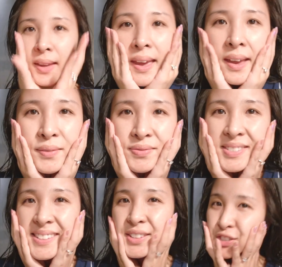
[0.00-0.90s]
Okay,
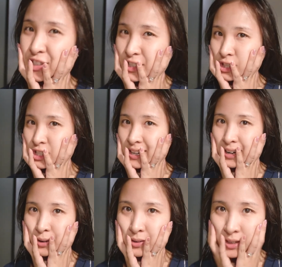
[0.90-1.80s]
so just
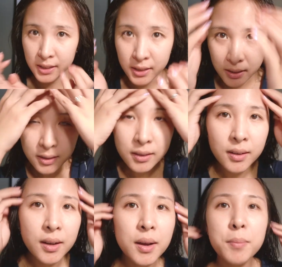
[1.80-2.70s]
showered.
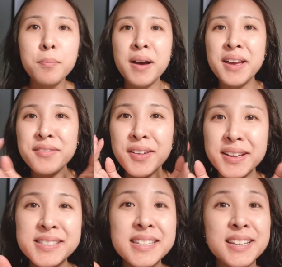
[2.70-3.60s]
My
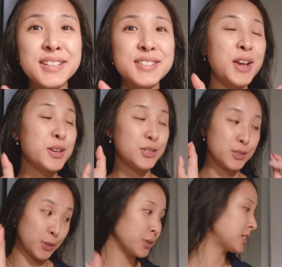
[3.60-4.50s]
face is so